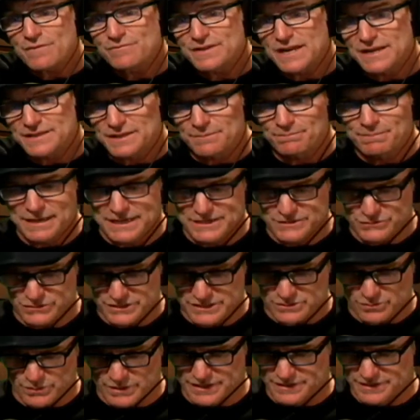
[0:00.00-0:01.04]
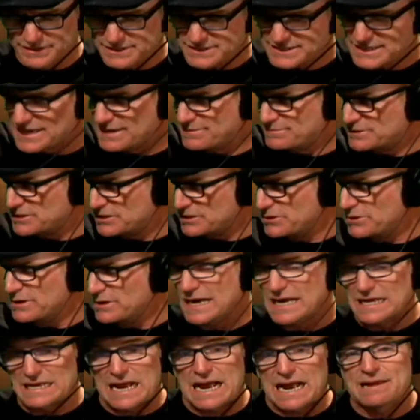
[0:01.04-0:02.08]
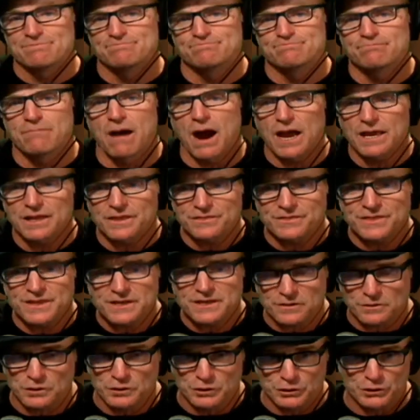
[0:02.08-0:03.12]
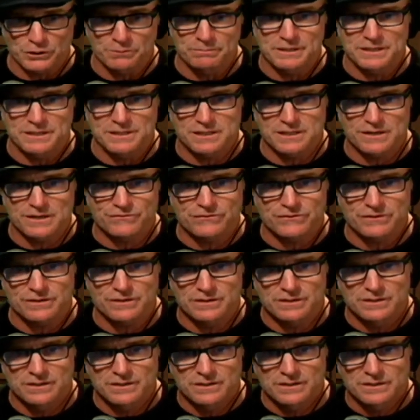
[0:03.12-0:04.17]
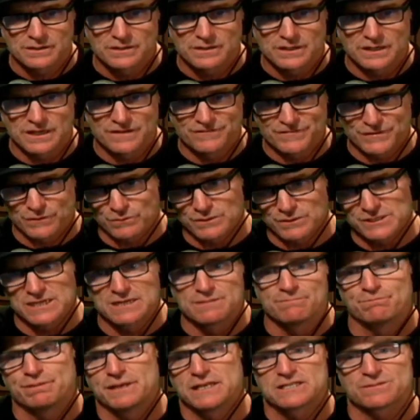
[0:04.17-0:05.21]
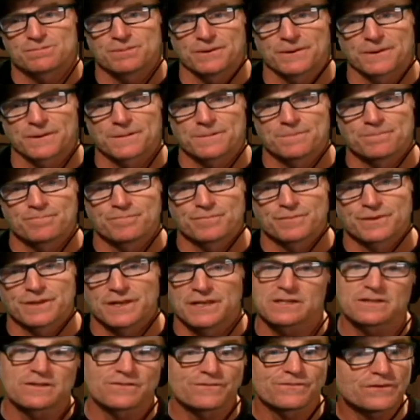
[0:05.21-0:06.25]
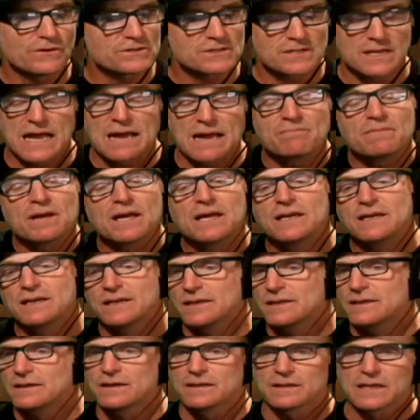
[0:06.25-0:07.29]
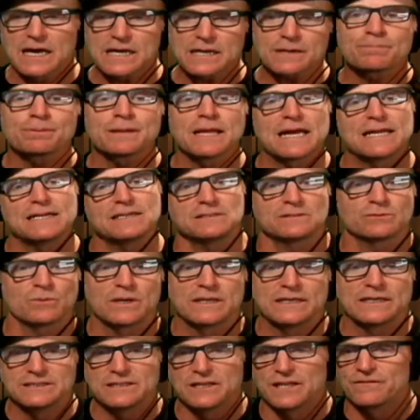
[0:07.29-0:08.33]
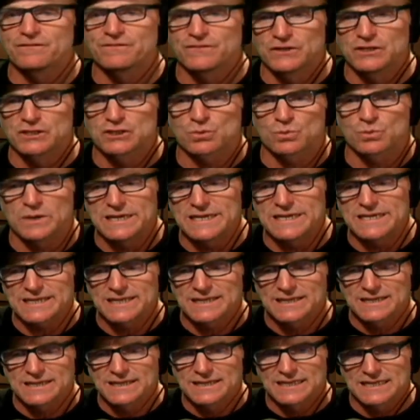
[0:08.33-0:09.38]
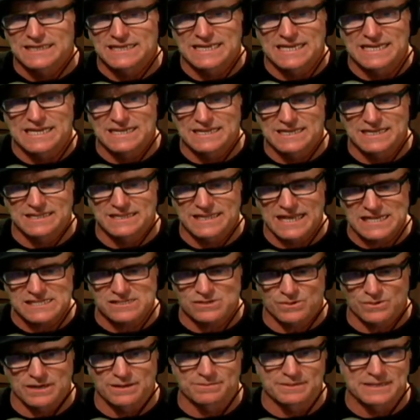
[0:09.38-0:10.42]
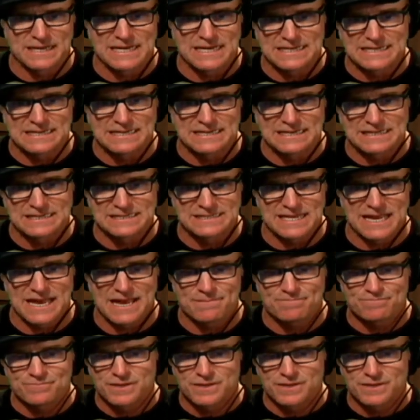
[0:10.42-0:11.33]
got the Patriots winning this game, too. I might think a little bit different if it was in Pittsburgh. A lot of planning went into the first week, and that's what I'm getting, is that